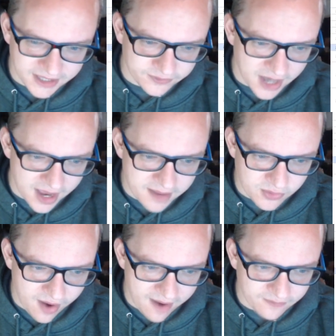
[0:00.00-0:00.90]
Time
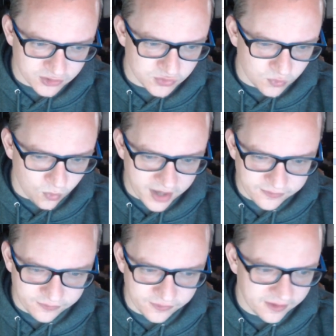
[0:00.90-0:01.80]
Crafter's
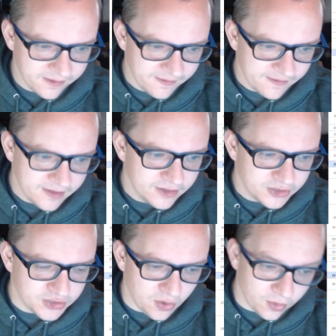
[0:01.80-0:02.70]
wife.
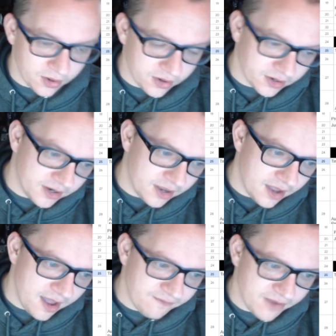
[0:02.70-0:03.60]
So we're going
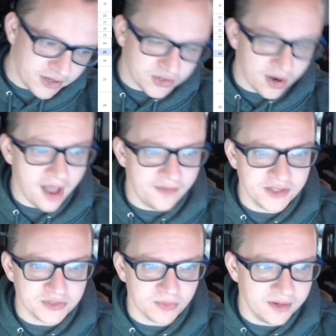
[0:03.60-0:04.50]
to venture on
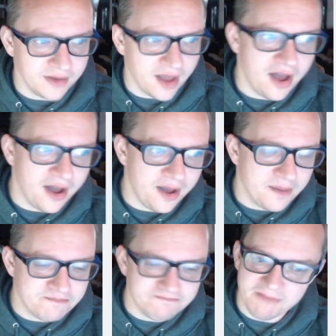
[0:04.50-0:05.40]
this one.
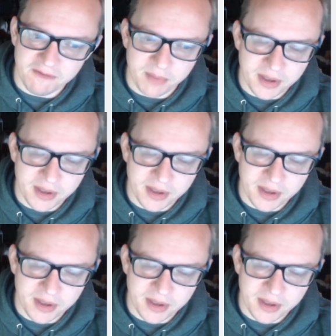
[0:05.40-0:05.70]
Never been